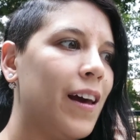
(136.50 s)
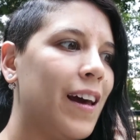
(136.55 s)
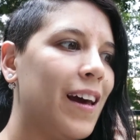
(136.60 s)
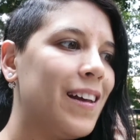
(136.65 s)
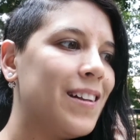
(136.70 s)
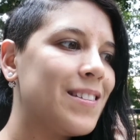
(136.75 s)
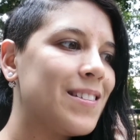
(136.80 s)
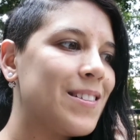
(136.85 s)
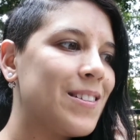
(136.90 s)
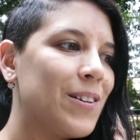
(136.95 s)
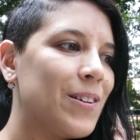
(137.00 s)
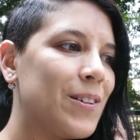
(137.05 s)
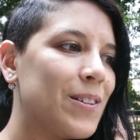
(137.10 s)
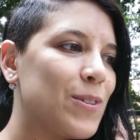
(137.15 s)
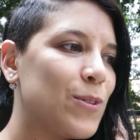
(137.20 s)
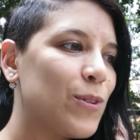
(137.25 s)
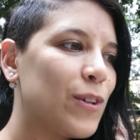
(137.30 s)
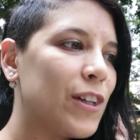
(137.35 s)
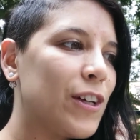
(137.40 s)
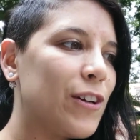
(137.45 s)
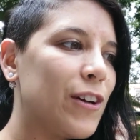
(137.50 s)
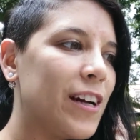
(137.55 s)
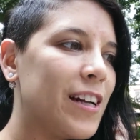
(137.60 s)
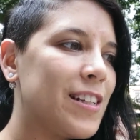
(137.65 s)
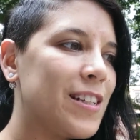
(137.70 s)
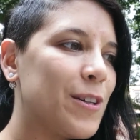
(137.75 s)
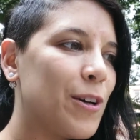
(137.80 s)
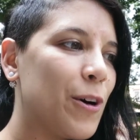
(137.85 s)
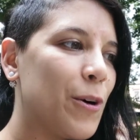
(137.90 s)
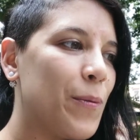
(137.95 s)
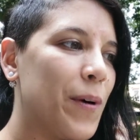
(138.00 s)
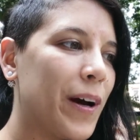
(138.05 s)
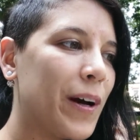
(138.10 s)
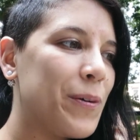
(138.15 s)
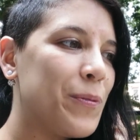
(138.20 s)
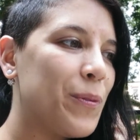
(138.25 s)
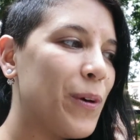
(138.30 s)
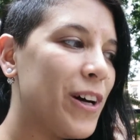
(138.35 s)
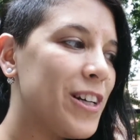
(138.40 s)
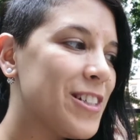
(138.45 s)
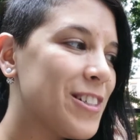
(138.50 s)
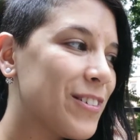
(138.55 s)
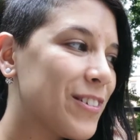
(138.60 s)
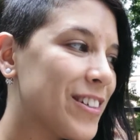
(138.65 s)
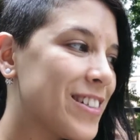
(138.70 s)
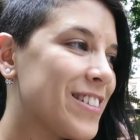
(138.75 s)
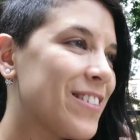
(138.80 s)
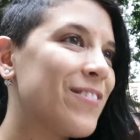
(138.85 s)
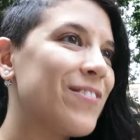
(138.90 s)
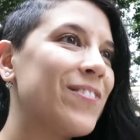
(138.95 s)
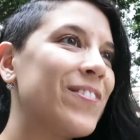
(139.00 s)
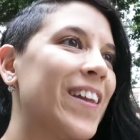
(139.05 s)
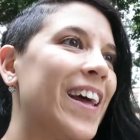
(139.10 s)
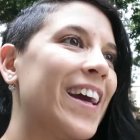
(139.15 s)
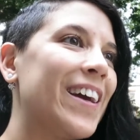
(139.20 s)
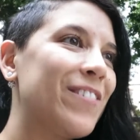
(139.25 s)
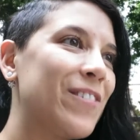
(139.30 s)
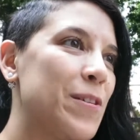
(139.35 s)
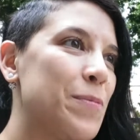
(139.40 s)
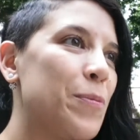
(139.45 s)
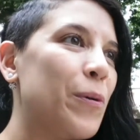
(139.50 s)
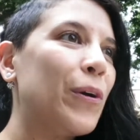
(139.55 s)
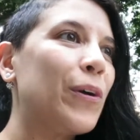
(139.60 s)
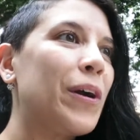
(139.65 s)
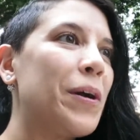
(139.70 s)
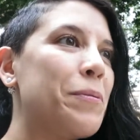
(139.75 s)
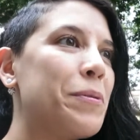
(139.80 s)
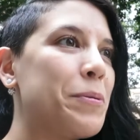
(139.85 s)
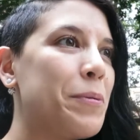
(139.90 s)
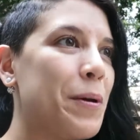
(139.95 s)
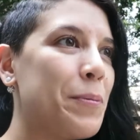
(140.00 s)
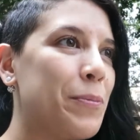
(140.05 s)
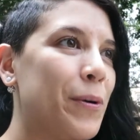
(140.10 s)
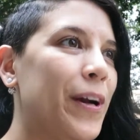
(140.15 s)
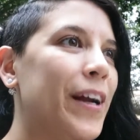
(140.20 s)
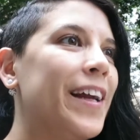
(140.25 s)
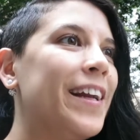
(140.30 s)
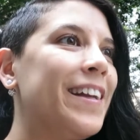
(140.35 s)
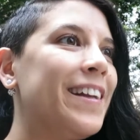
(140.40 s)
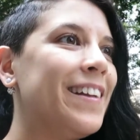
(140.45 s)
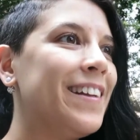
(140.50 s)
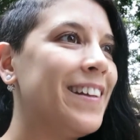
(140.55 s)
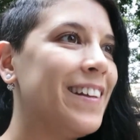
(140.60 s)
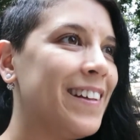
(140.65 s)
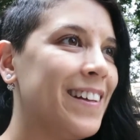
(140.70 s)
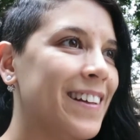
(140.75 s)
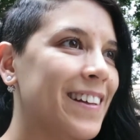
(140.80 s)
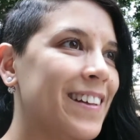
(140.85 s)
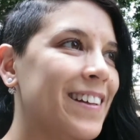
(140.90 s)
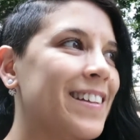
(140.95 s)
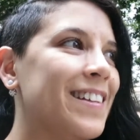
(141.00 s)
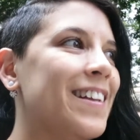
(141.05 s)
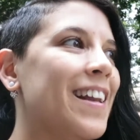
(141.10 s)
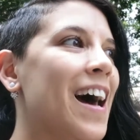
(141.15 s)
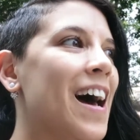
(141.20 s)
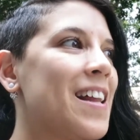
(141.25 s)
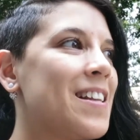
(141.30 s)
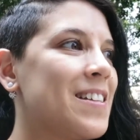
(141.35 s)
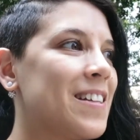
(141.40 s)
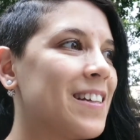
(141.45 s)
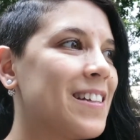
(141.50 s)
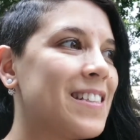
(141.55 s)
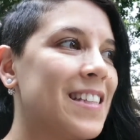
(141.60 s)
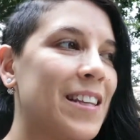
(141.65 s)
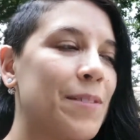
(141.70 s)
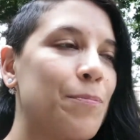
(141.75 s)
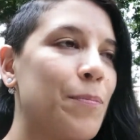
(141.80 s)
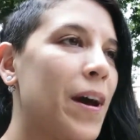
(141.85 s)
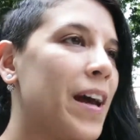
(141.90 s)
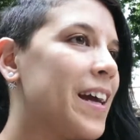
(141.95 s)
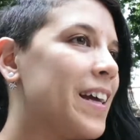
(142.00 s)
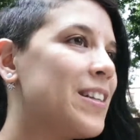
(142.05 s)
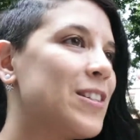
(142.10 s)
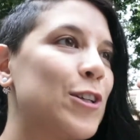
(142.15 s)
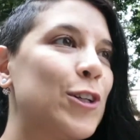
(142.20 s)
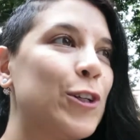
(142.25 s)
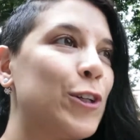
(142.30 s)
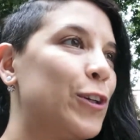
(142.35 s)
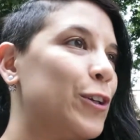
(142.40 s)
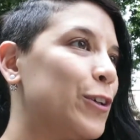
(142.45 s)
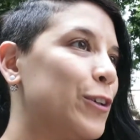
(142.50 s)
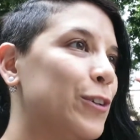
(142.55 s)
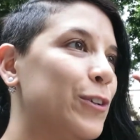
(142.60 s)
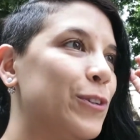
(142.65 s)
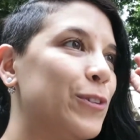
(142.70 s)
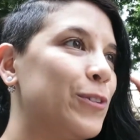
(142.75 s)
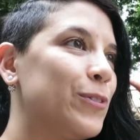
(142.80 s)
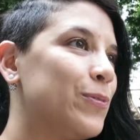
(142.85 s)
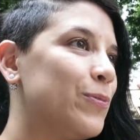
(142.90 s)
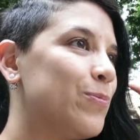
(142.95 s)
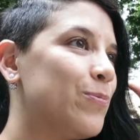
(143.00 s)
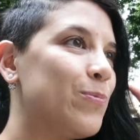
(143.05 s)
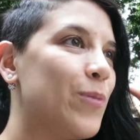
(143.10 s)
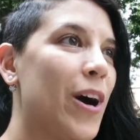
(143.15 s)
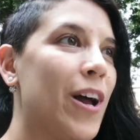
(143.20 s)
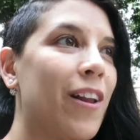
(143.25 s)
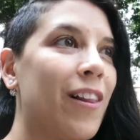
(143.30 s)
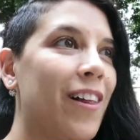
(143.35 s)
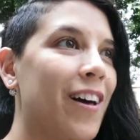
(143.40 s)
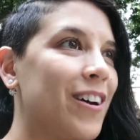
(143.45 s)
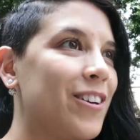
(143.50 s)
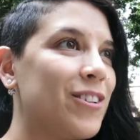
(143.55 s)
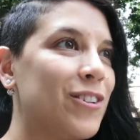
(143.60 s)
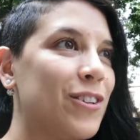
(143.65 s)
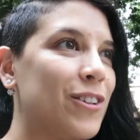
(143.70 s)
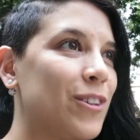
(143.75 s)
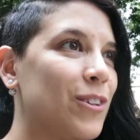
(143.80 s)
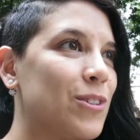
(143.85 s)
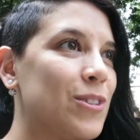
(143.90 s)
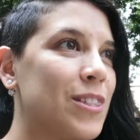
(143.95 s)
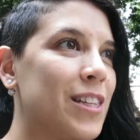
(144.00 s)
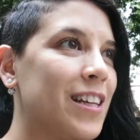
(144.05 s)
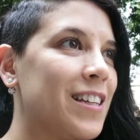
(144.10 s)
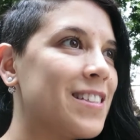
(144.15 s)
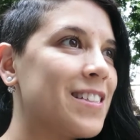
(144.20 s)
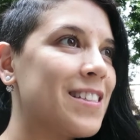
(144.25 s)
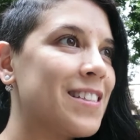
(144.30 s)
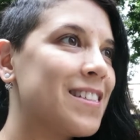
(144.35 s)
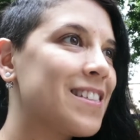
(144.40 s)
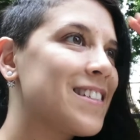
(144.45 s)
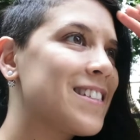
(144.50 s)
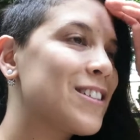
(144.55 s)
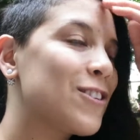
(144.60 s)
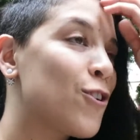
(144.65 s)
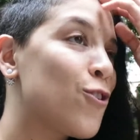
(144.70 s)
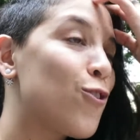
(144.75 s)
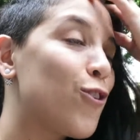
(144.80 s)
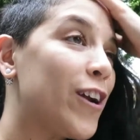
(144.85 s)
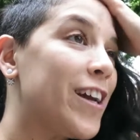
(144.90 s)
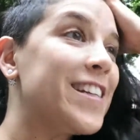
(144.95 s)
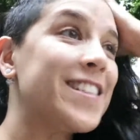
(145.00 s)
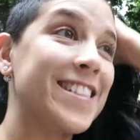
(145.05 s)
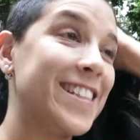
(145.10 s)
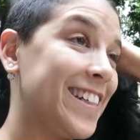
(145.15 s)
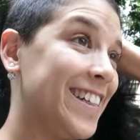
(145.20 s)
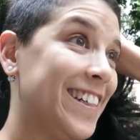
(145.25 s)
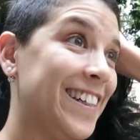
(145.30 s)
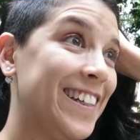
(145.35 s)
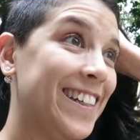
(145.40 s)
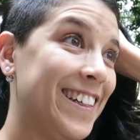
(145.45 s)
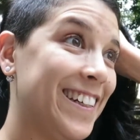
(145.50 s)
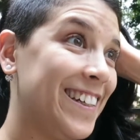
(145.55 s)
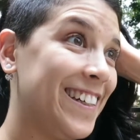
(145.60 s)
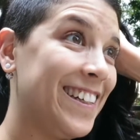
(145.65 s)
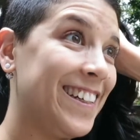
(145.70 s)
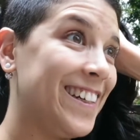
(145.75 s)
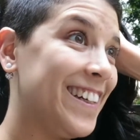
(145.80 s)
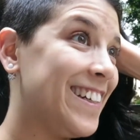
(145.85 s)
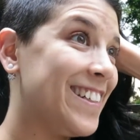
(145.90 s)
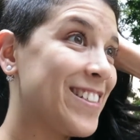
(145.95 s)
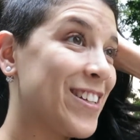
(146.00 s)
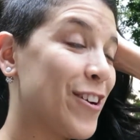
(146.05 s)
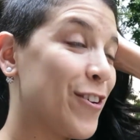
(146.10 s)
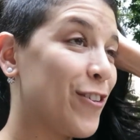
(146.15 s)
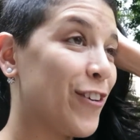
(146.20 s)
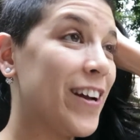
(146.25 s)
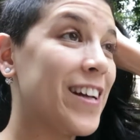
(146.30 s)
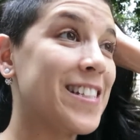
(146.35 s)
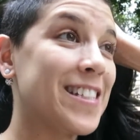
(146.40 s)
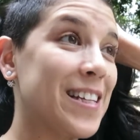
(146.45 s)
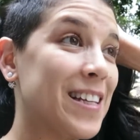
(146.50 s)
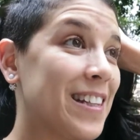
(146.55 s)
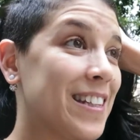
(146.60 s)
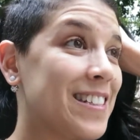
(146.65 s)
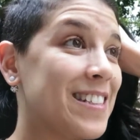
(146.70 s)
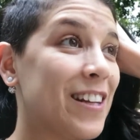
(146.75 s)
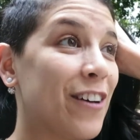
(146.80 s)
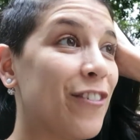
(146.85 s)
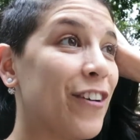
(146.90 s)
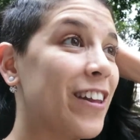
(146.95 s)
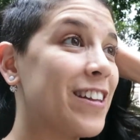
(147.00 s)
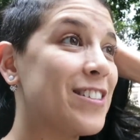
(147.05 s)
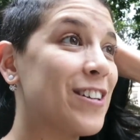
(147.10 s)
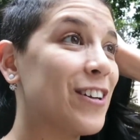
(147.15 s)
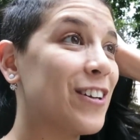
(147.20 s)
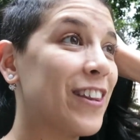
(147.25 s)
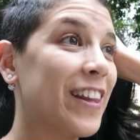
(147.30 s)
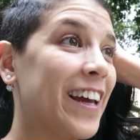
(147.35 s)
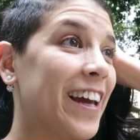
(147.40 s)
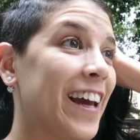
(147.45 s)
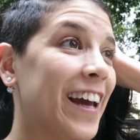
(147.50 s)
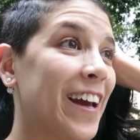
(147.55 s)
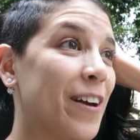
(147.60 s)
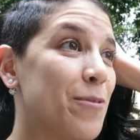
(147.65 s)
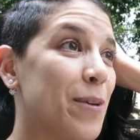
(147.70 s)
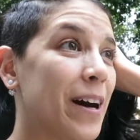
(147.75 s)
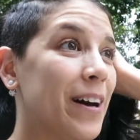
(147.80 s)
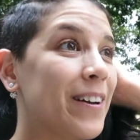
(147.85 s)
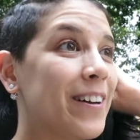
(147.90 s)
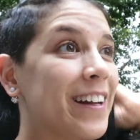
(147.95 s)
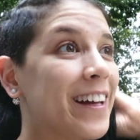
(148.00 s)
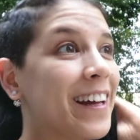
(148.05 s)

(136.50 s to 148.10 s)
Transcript: And so it's really great to go back and watch them because I'm like reprogramming my brain. Totally. Not to, because my internal monologue during those things is crazy. It's crazy, the stuff I start thinking about.